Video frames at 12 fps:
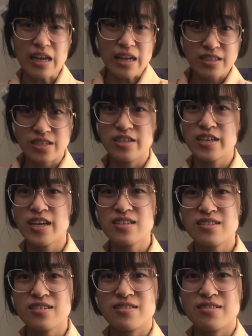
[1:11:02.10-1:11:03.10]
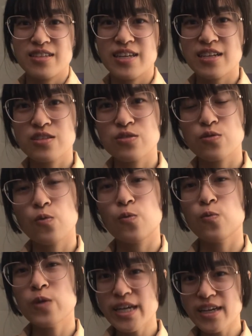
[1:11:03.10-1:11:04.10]
I'll see you guys next
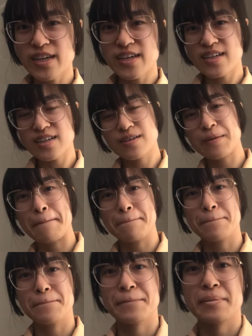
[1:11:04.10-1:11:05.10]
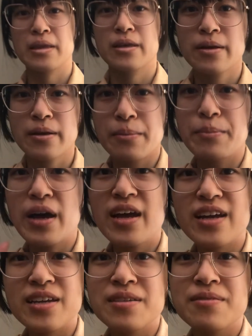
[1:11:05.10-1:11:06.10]
week. Bye.